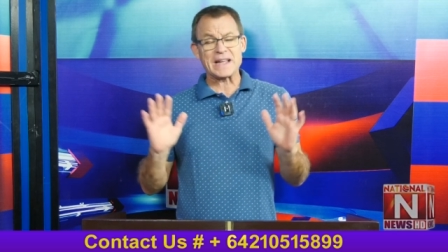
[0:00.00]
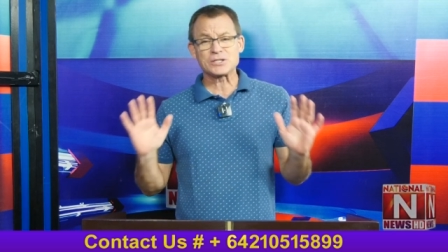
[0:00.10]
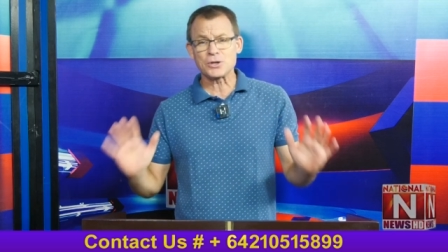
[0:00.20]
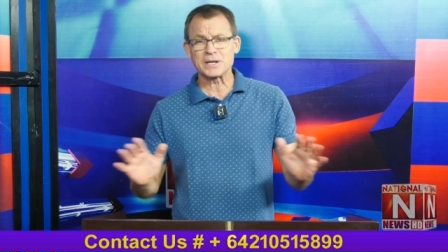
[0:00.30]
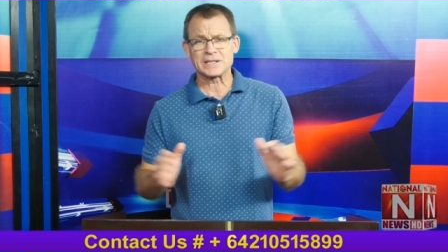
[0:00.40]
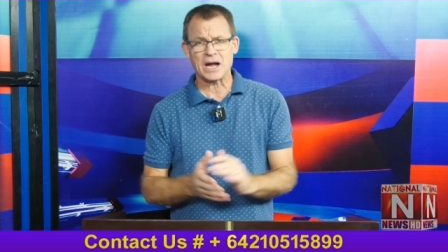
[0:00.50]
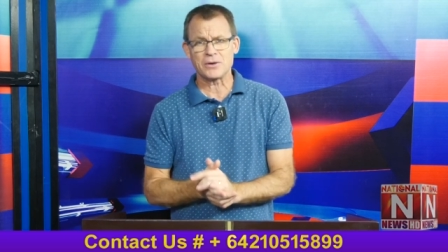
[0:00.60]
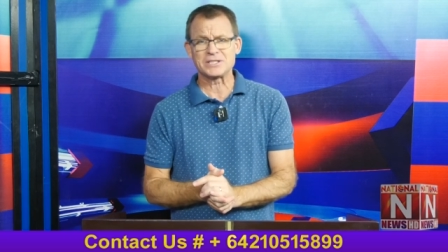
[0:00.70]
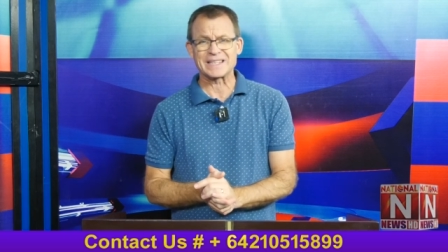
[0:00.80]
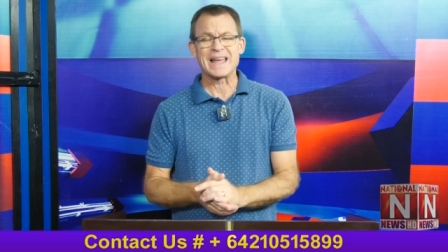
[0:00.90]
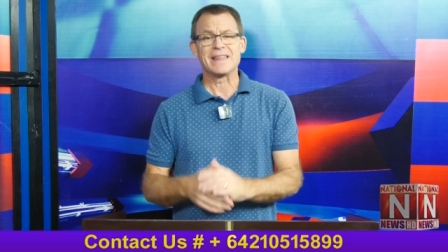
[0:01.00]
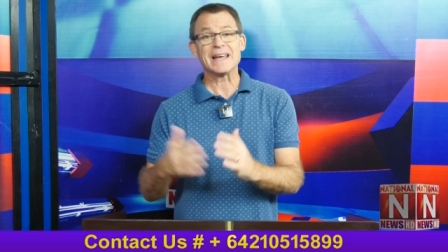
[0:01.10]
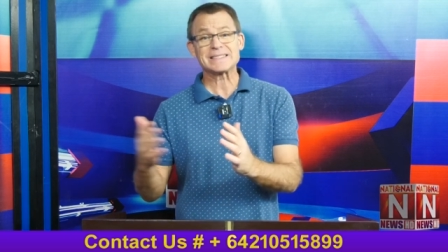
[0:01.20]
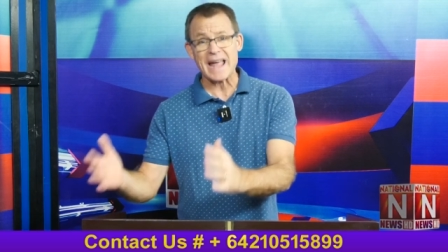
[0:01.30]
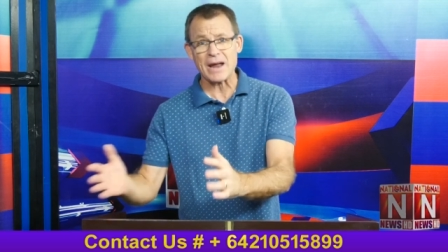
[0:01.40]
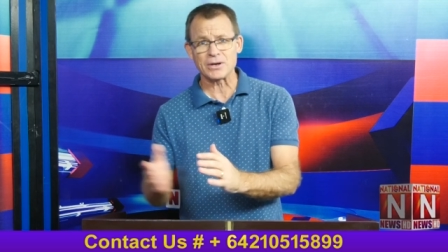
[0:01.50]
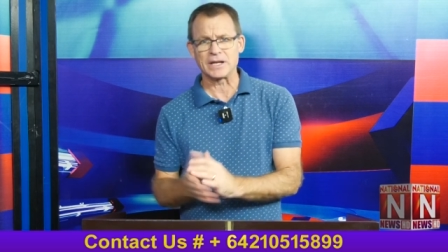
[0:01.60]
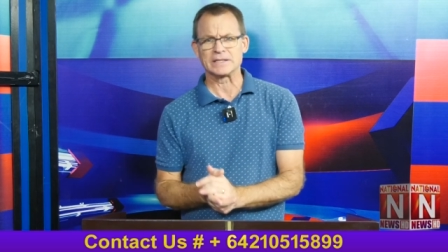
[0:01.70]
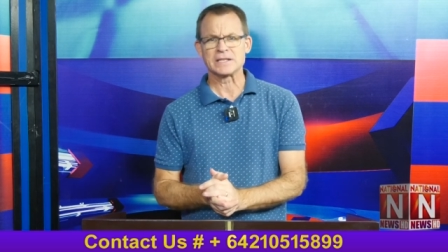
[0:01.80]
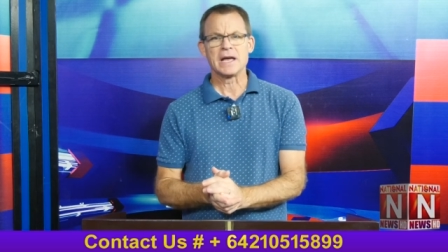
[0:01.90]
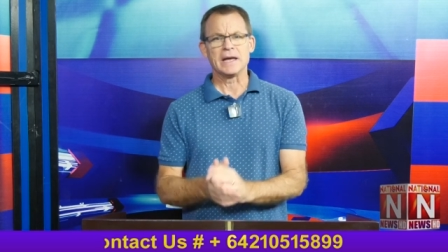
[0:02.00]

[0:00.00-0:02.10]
That's not encouraging. That's arrogant.